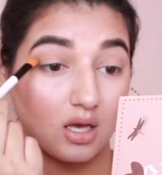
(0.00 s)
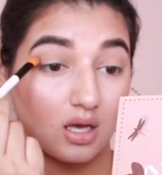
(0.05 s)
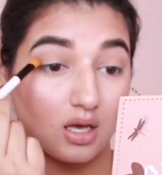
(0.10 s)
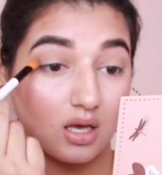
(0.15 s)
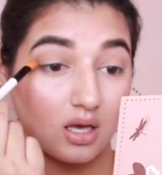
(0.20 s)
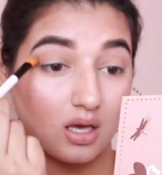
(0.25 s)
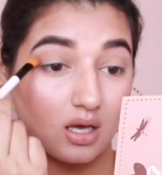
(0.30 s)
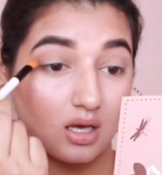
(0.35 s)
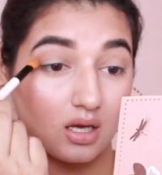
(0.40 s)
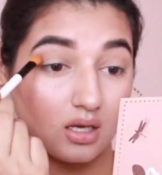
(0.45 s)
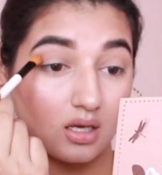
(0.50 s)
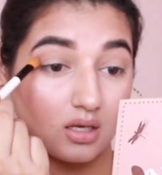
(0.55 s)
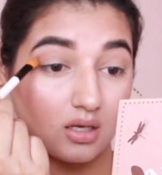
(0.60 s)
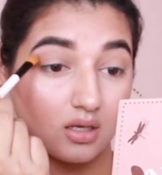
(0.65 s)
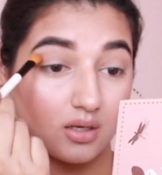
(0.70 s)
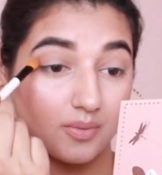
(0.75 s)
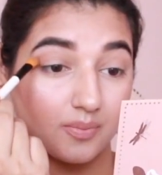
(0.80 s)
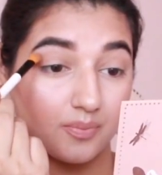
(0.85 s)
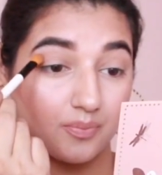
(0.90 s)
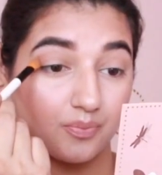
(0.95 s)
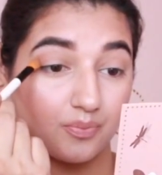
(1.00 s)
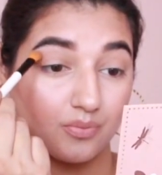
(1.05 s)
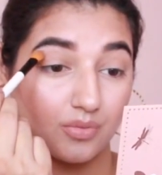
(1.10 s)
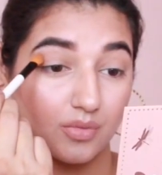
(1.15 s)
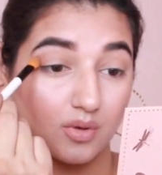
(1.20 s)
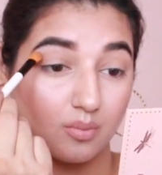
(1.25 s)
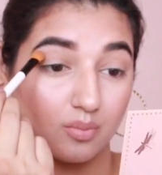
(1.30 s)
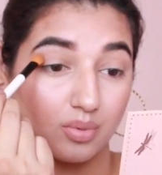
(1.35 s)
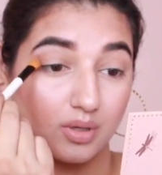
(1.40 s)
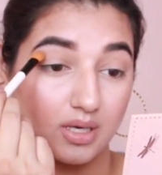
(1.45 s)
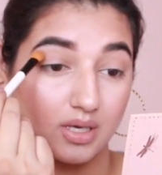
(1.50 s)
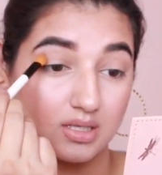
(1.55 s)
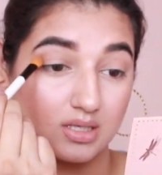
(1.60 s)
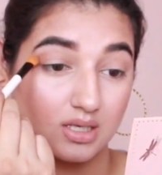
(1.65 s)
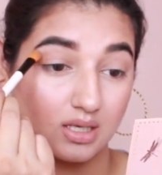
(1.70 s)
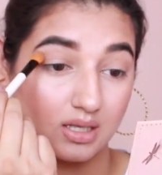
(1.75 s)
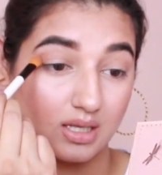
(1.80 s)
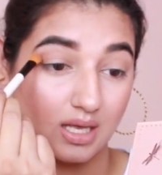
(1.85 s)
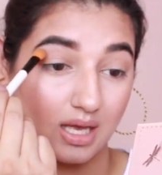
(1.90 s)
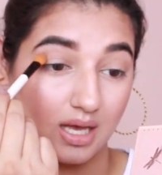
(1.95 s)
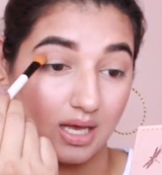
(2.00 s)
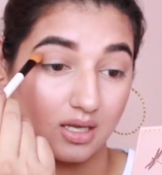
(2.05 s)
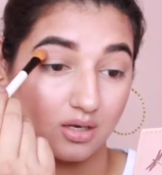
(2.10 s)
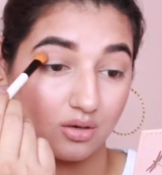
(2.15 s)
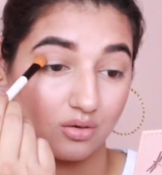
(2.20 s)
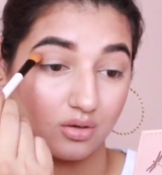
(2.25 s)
and placing that